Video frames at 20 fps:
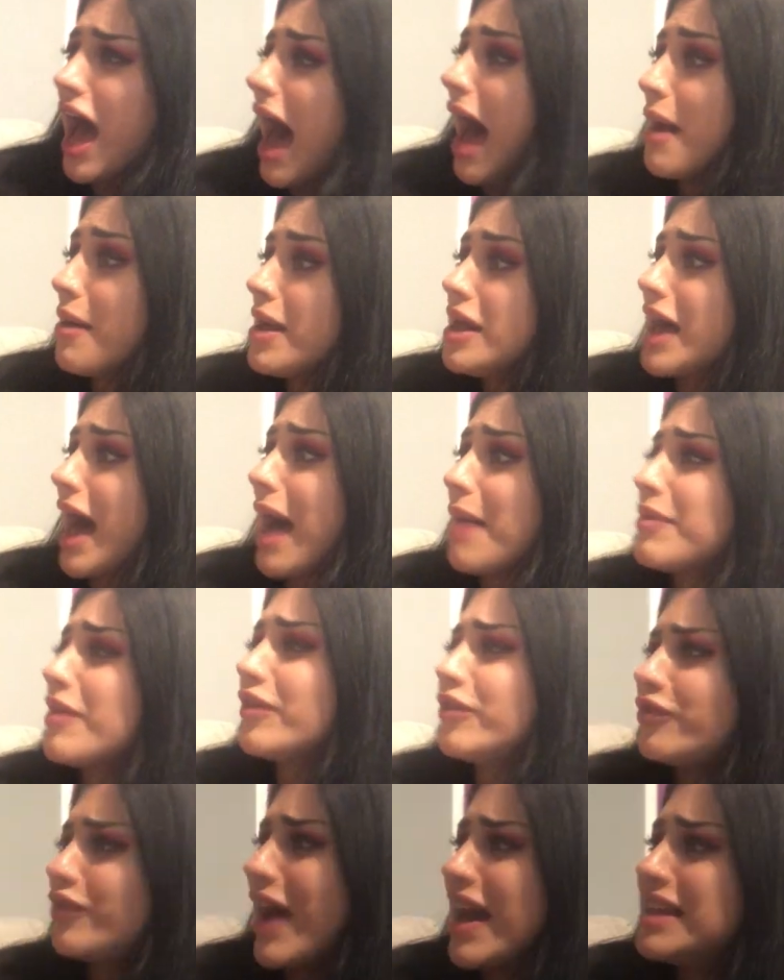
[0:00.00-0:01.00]
I'm I'm
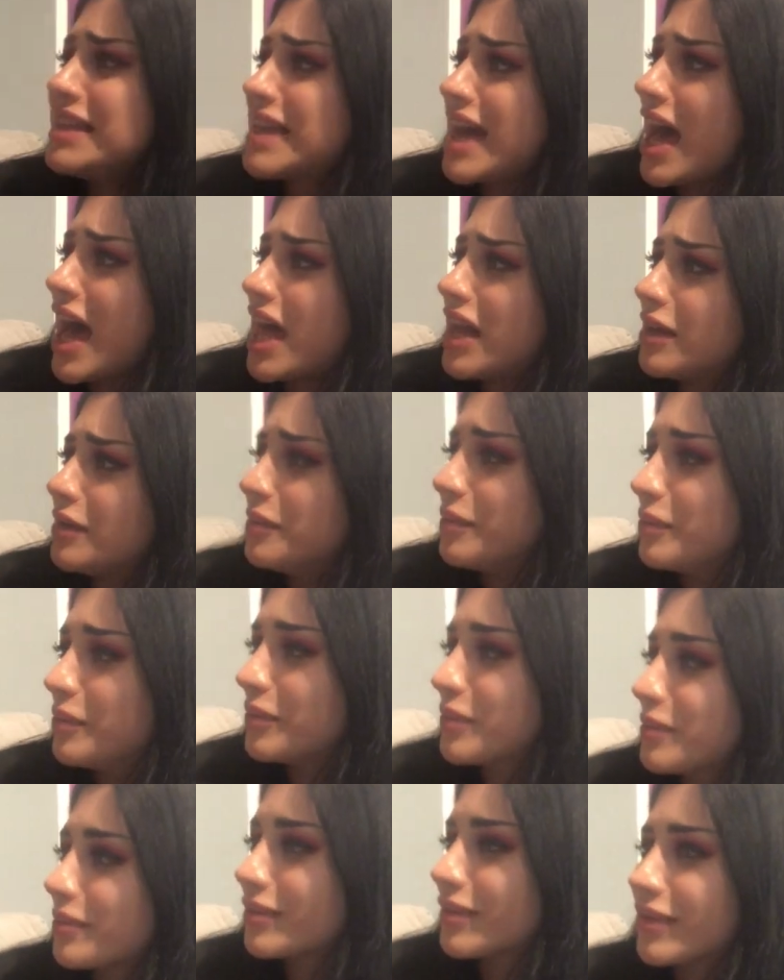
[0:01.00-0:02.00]
offended. Did, did you just
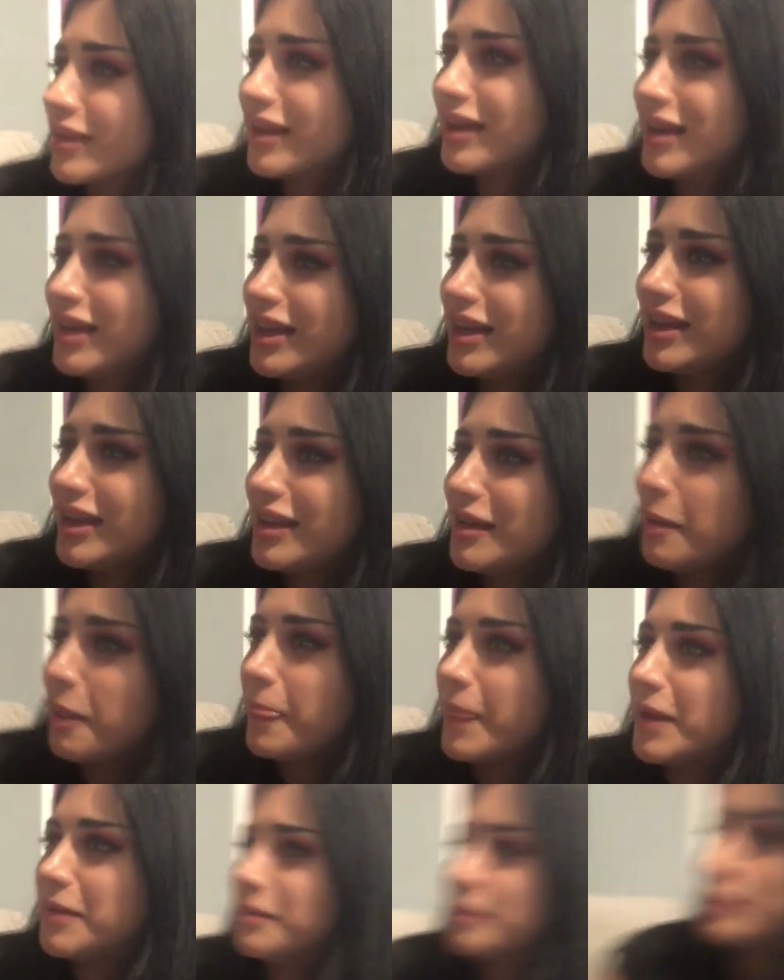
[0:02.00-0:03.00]
assume
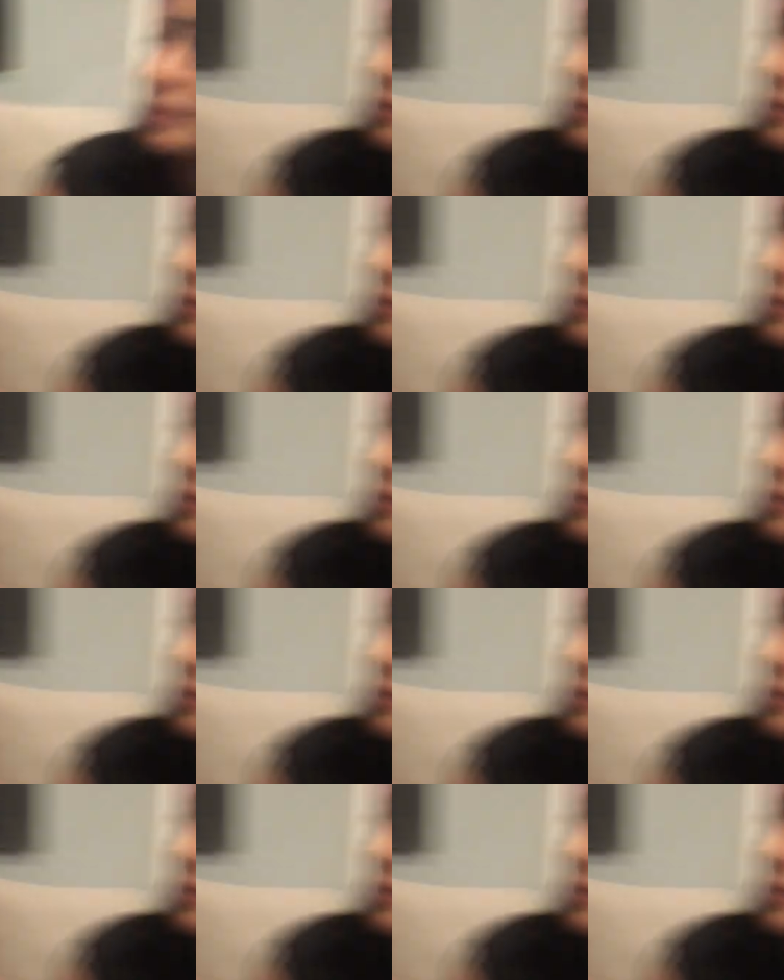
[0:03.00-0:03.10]
my